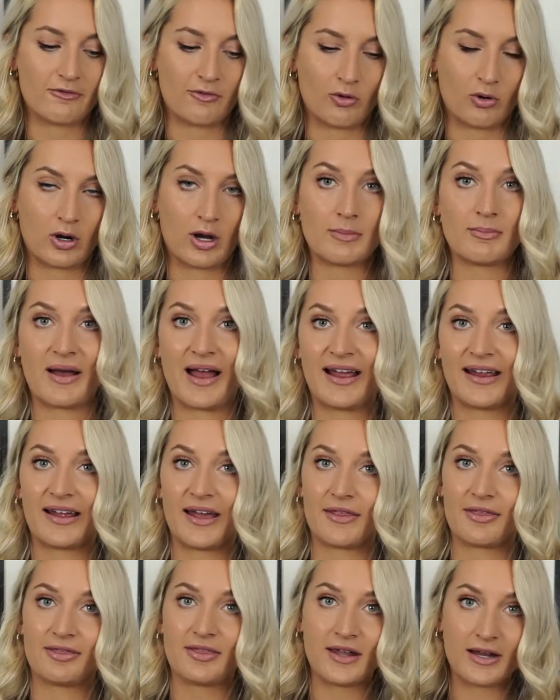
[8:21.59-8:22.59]
for my
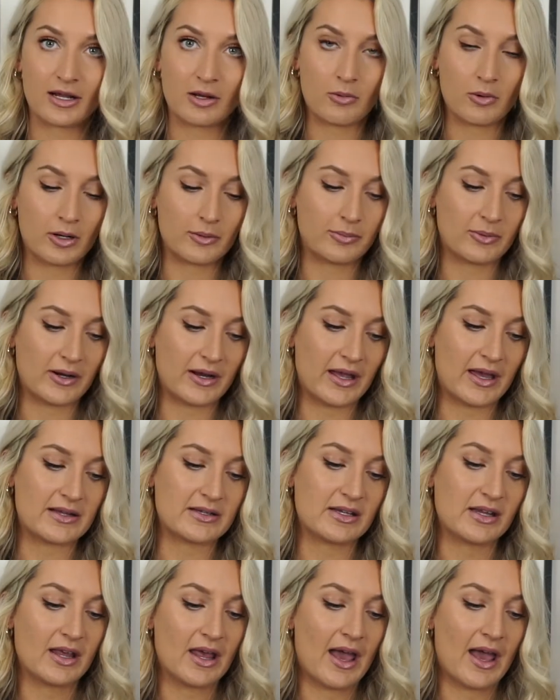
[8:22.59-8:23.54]
athletic wear brand.